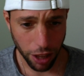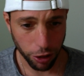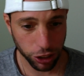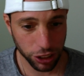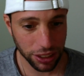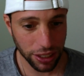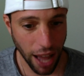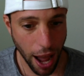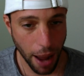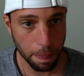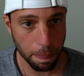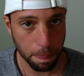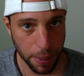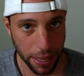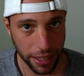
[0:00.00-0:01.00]
They're just
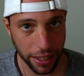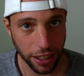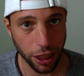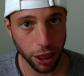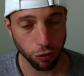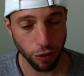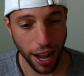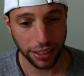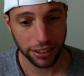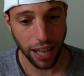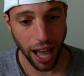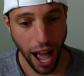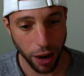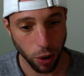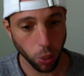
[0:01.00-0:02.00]
not big threats,
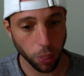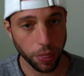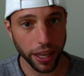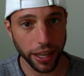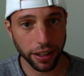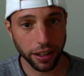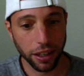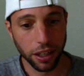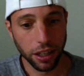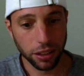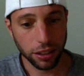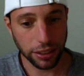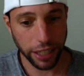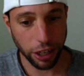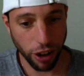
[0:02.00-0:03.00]
I don't think,
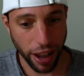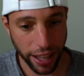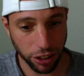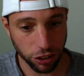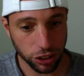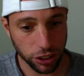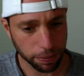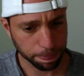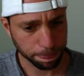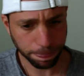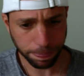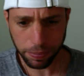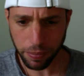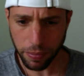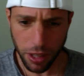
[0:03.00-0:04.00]
to Darrell Henderson.
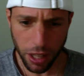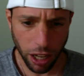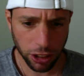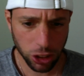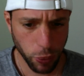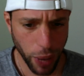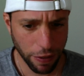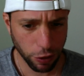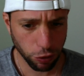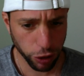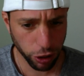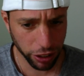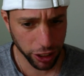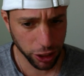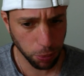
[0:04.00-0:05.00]
So we have a
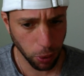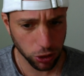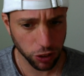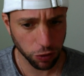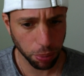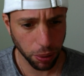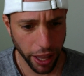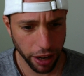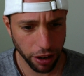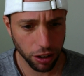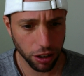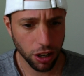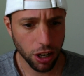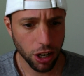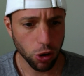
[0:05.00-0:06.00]
really explosive
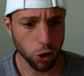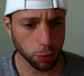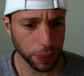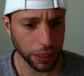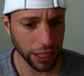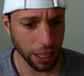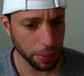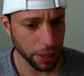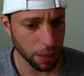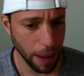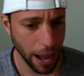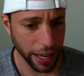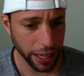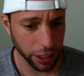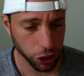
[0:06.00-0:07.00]
player who's been limited
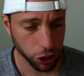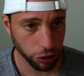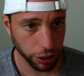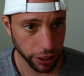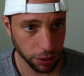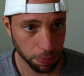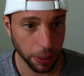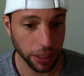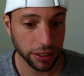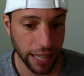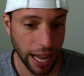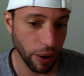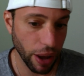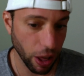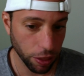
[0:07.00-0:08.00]
by injuries but is
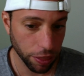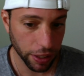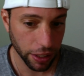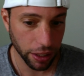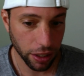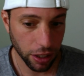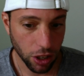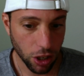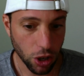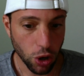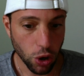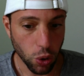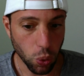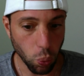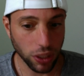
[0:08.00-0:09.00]
now healthy,
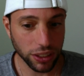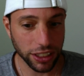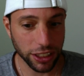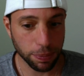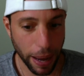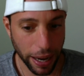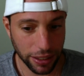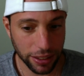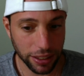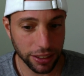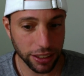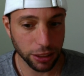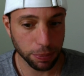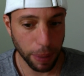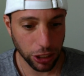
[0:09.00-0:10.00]
who was expected
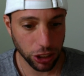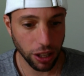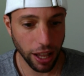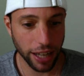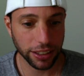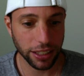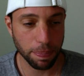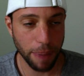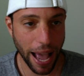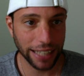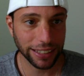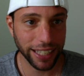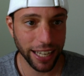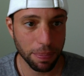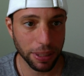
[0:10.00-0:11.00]
to specialize in the
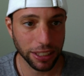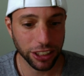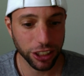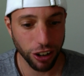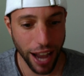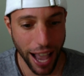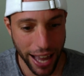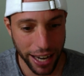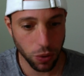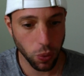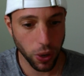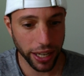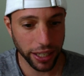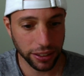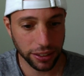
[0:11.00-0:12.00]
pass game this year,
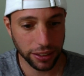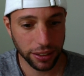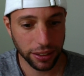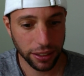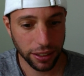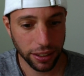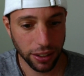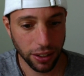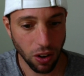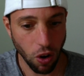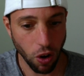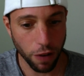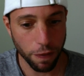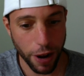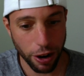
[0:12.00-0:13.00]
anyways,
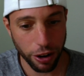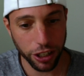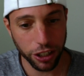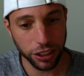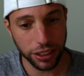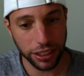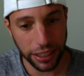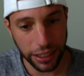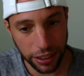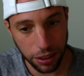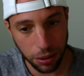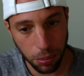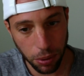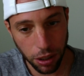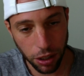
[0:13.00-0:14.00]
on a very good
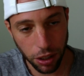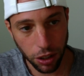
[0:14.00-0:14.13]
team